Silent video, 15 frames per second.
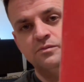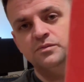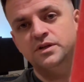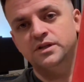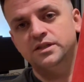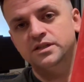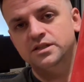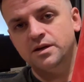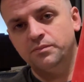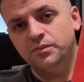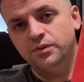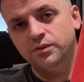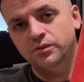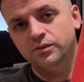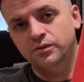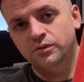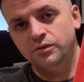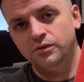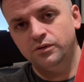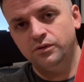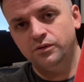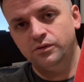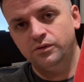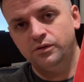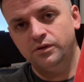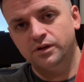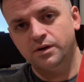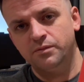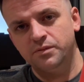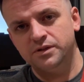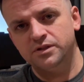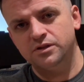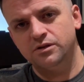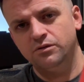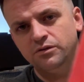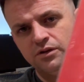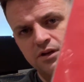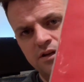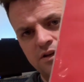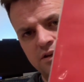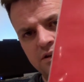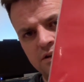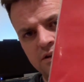picked this up uh, a couple of months ago, I think.